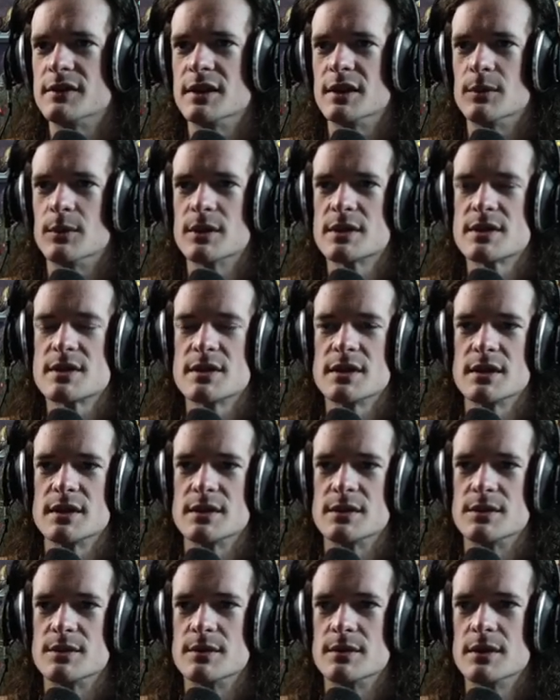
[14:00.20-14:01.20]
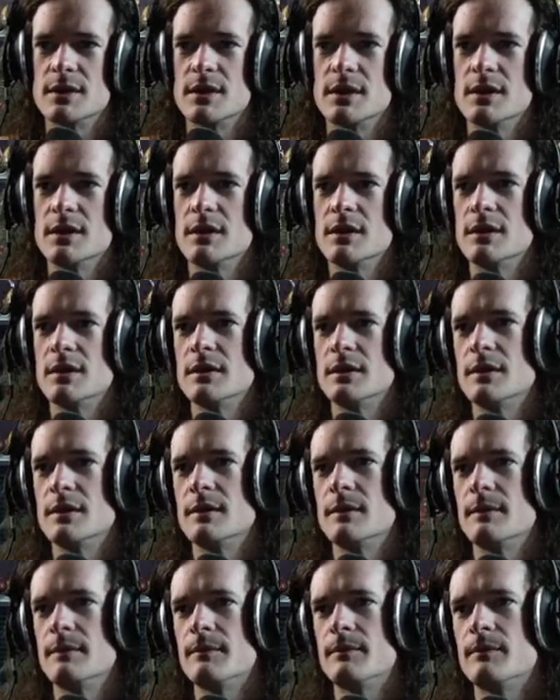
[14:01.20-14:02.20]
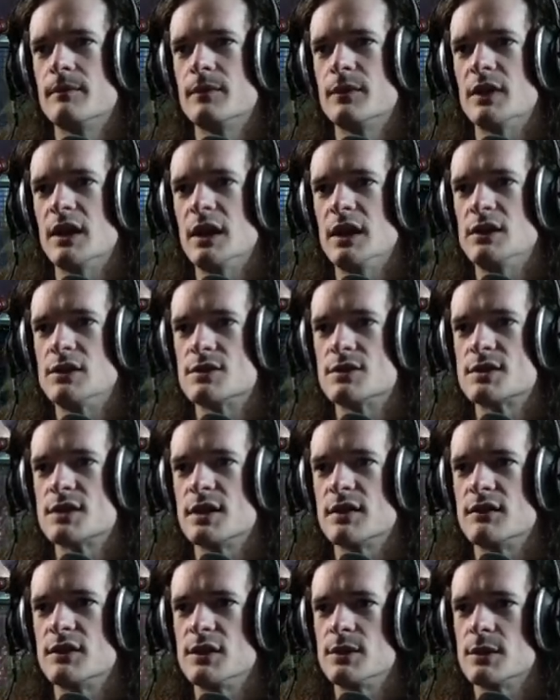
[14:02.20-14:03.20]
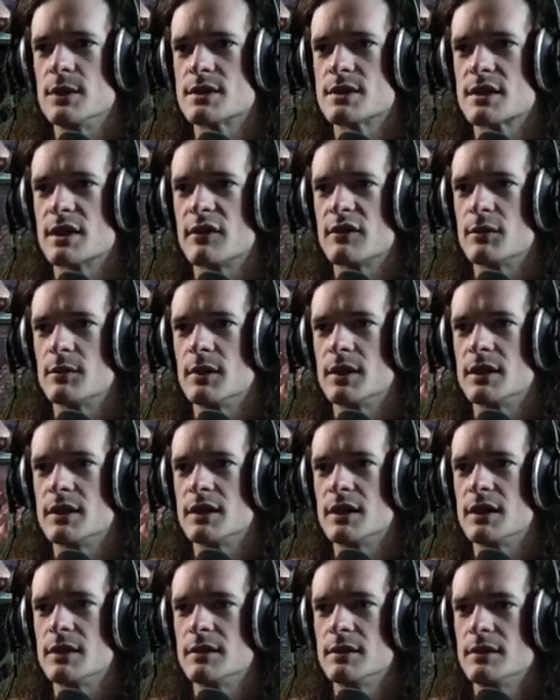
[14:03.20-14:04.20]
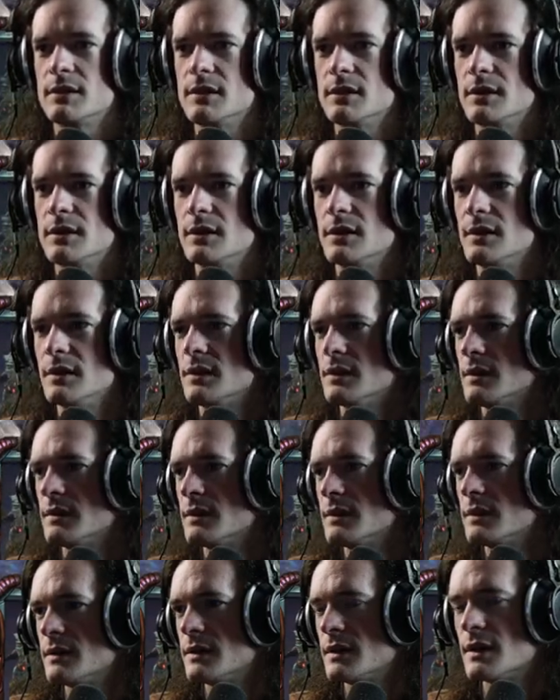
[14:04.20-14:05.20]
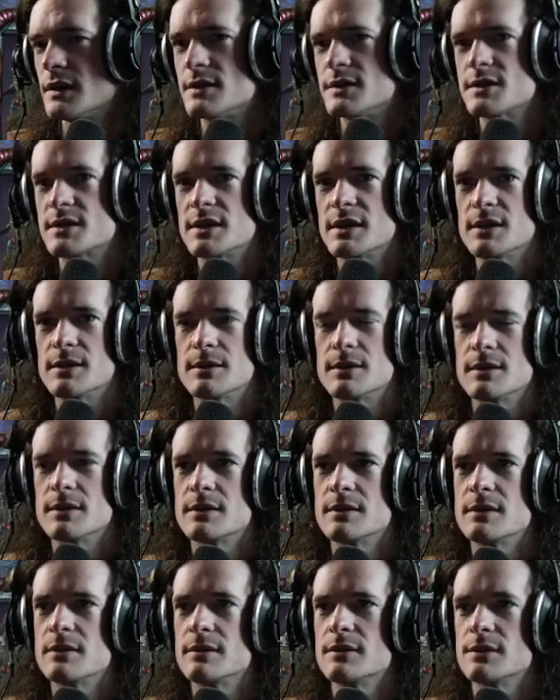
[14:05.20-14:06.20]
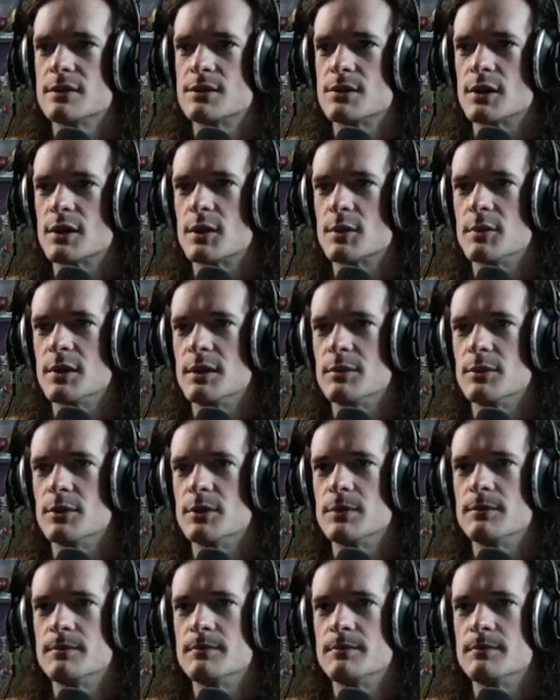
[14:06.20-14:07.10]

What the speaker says: What's the agency of the US government that hunts down drug people?